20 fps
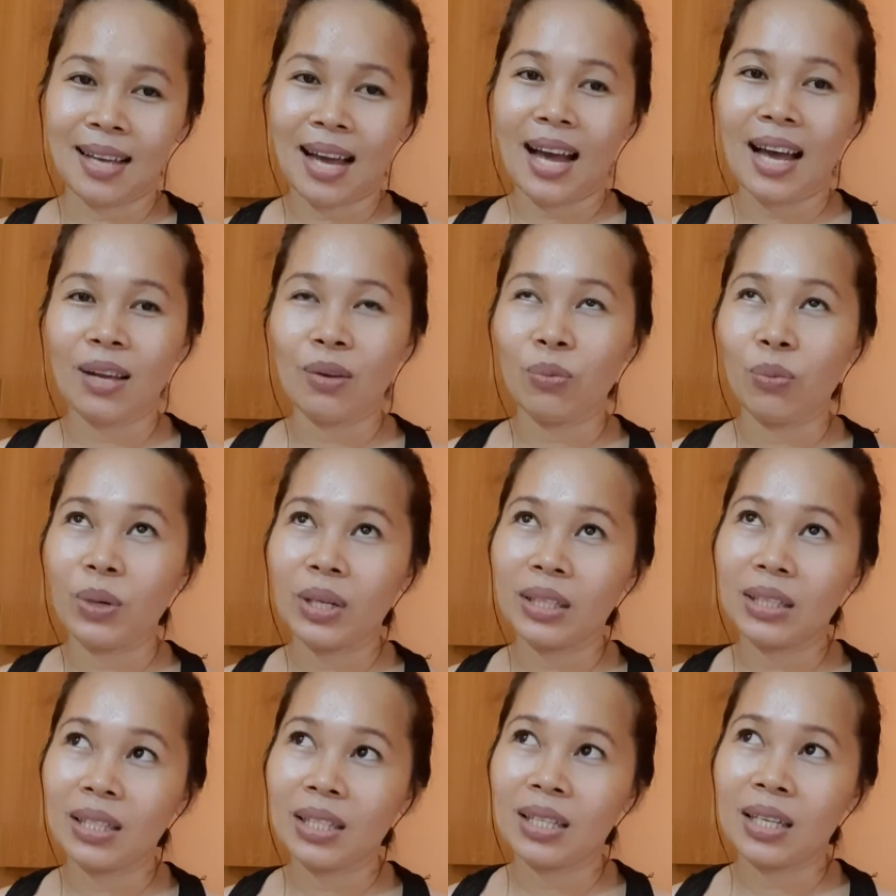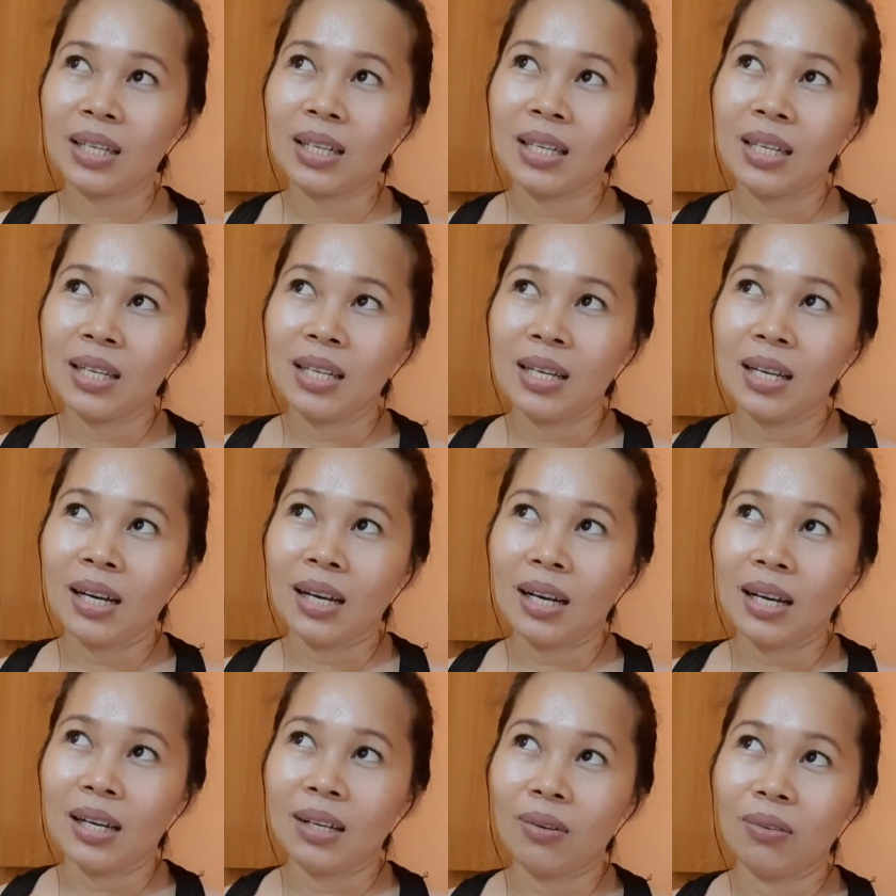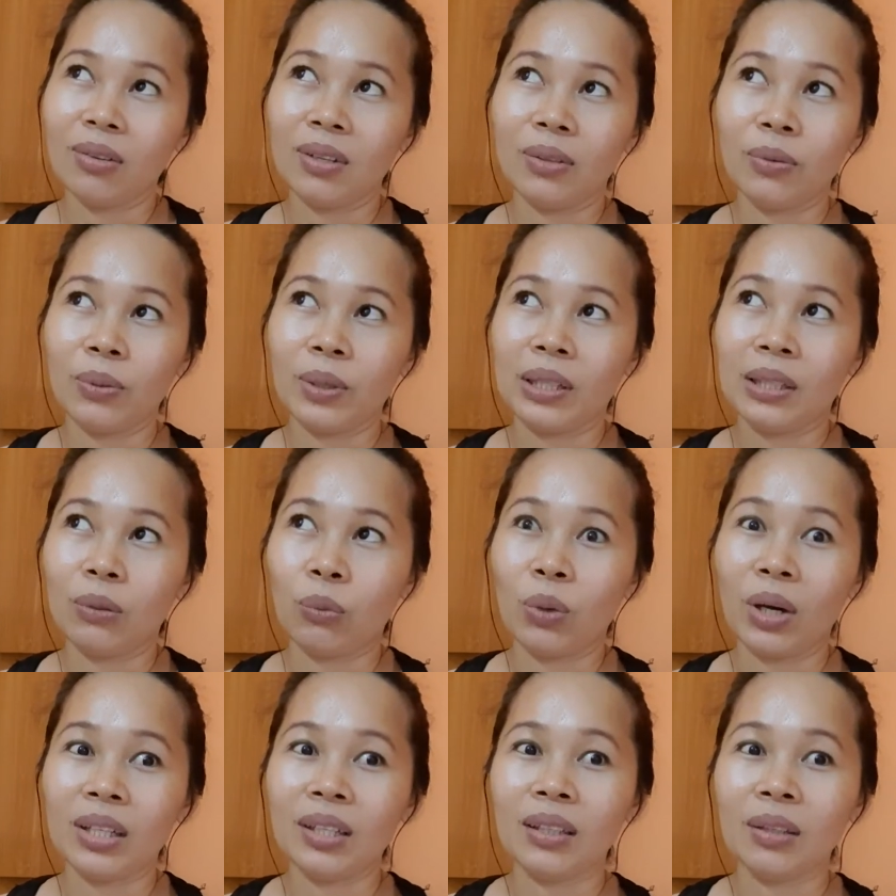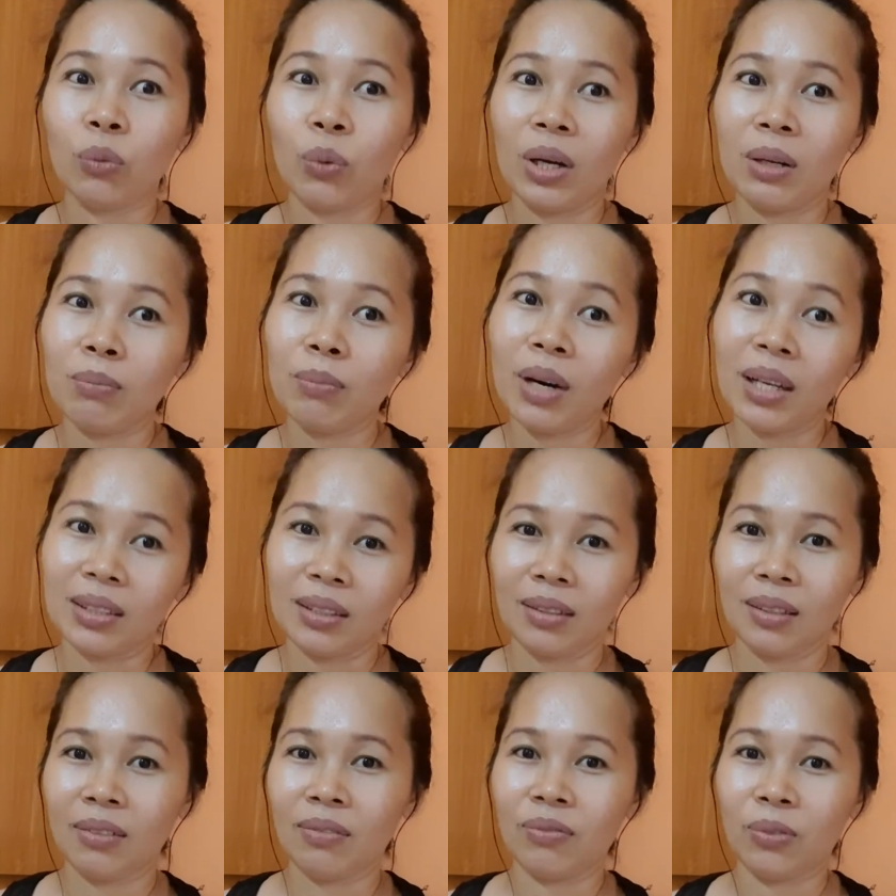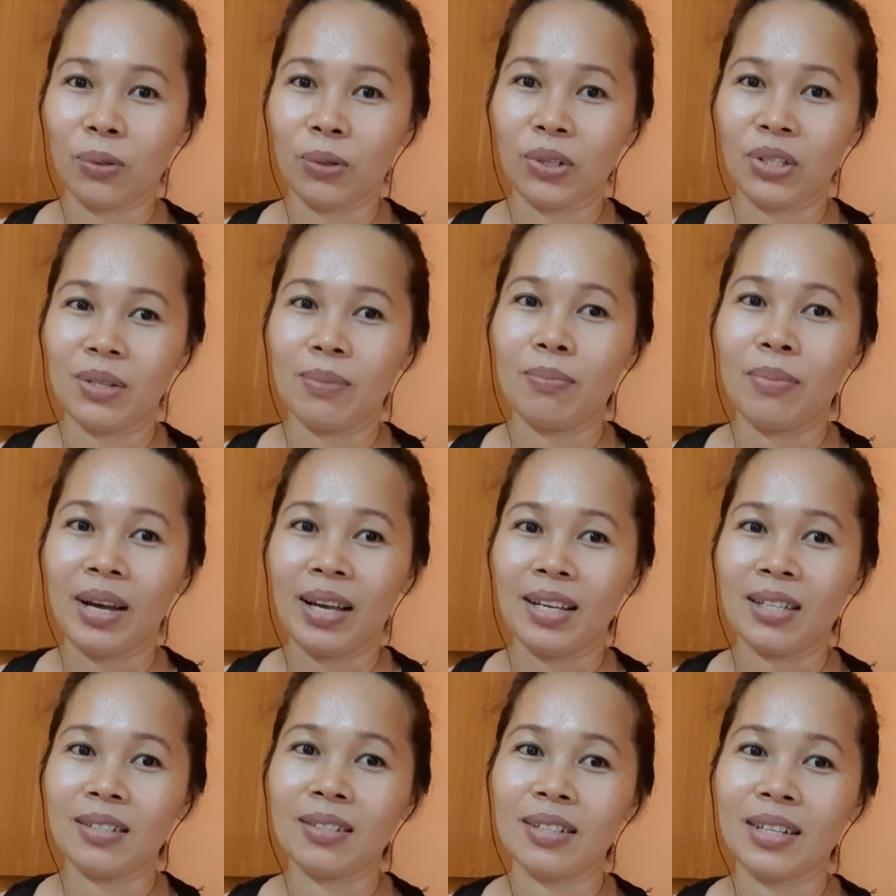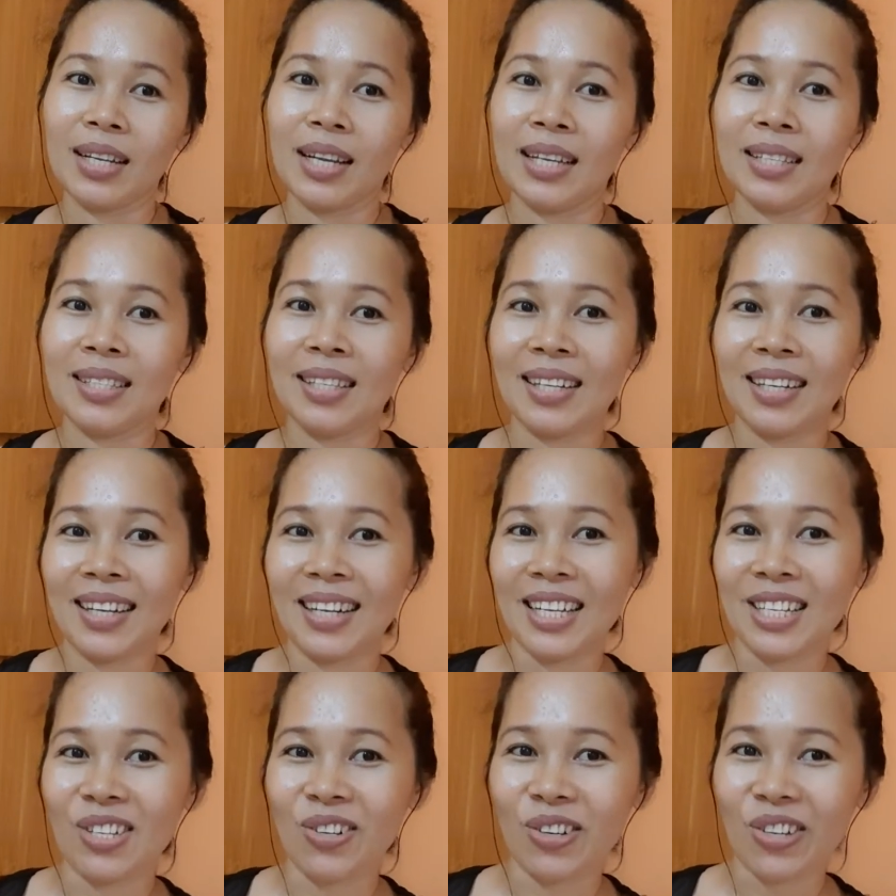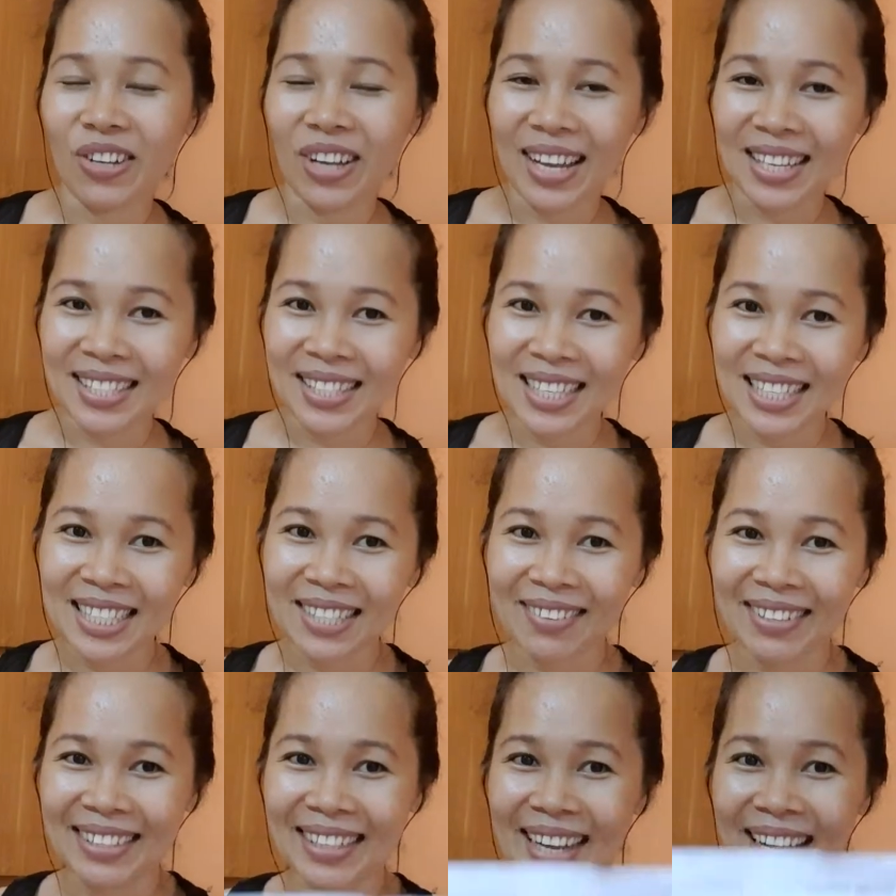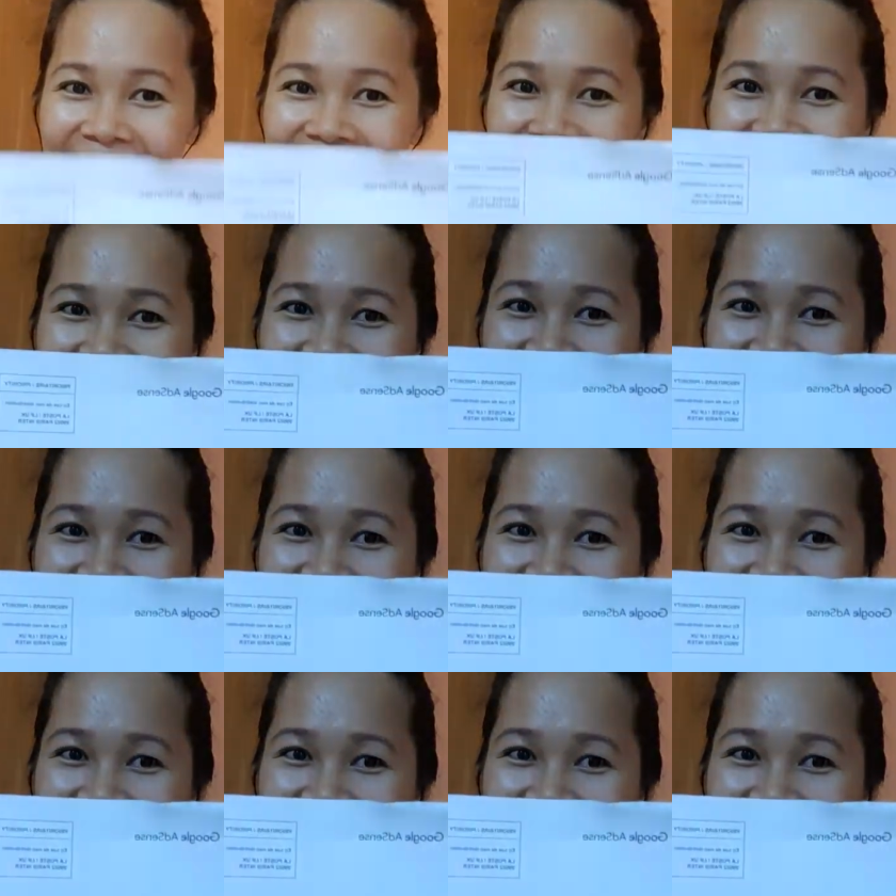I only wait one month for my Google AdSense. And I show you guys this one, guys.